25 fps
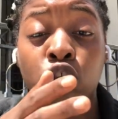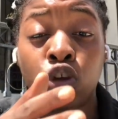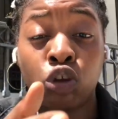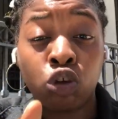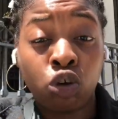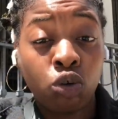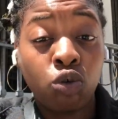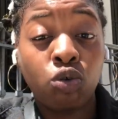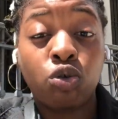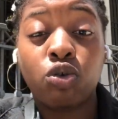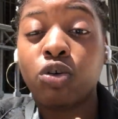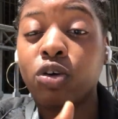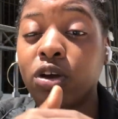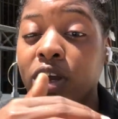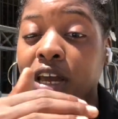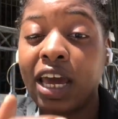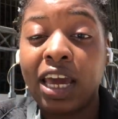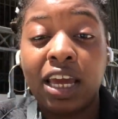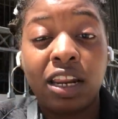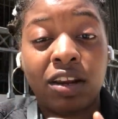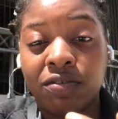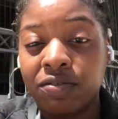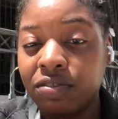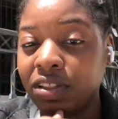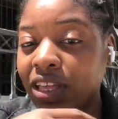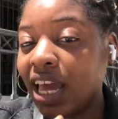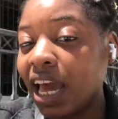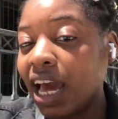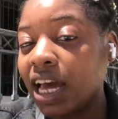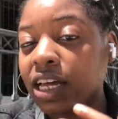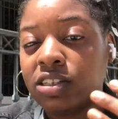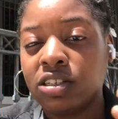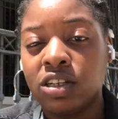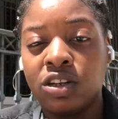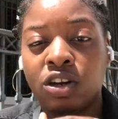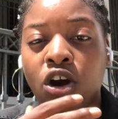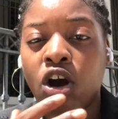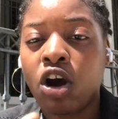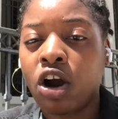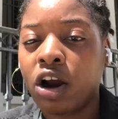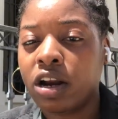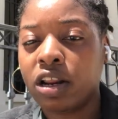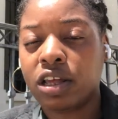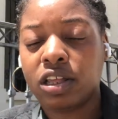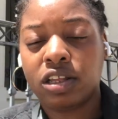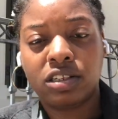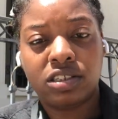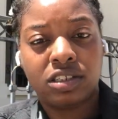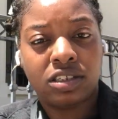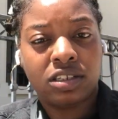you creatively as an
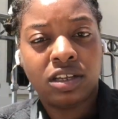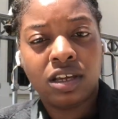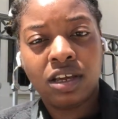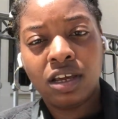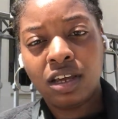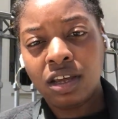artist,